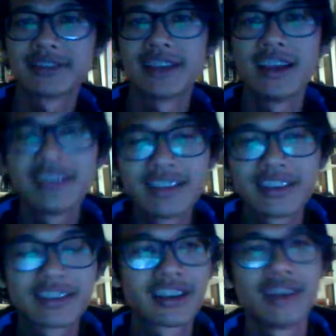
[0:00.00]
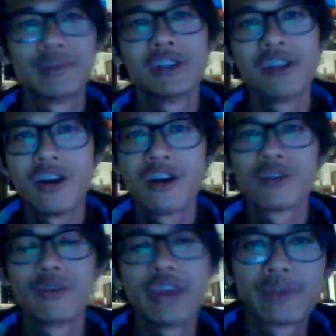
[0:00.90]
Sansa's come a
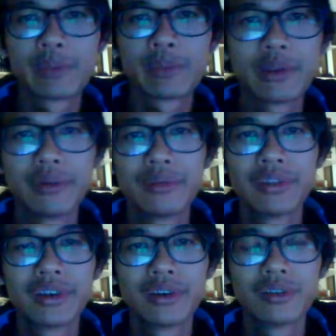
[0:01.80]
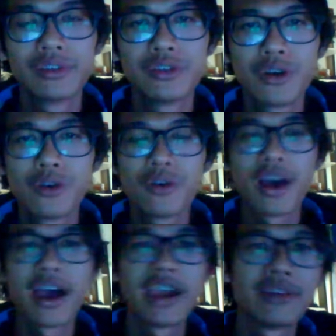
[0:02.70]
long way from the
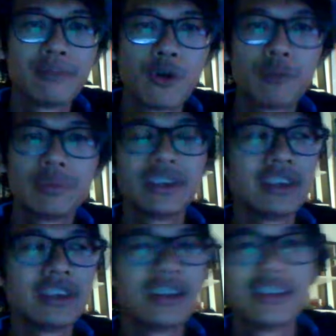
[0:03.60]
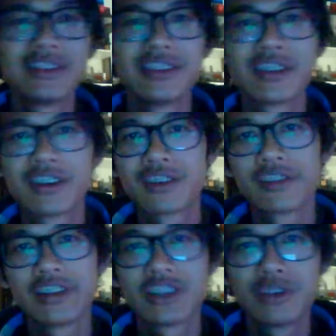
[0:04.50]
doe-eyed, mopey, innocent
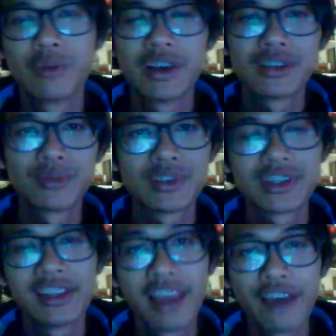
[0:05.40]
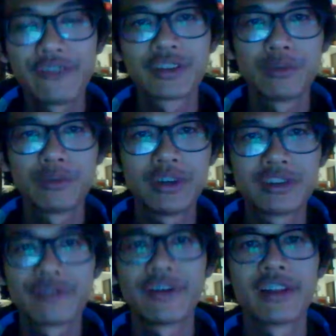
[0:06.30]
girl that she was when she left
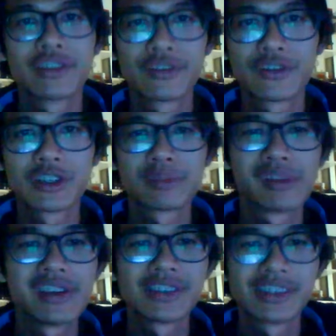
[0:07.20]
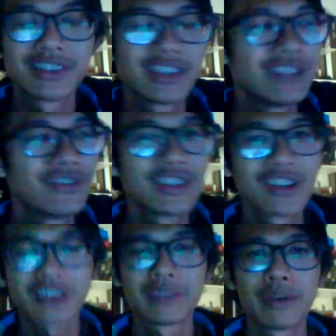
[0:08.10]
Winterfell in the first place, and she even
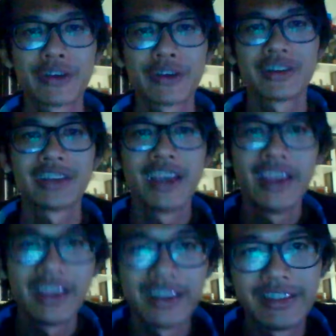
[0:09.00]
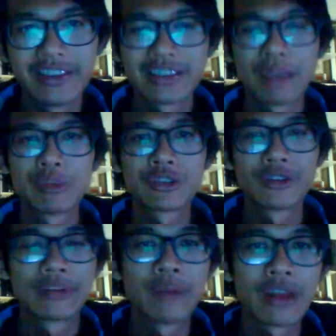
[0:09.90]
talked about it in this
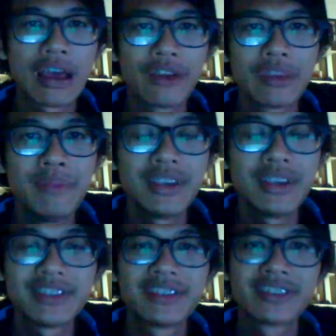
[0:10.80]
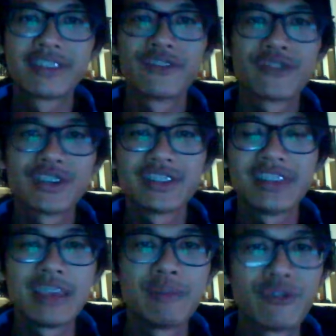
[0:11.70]
episode about how they missed the first
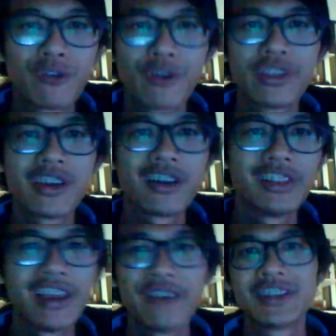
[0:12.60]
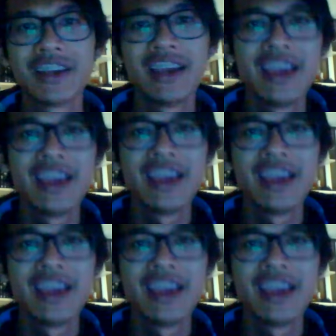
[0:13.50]
day before they all left.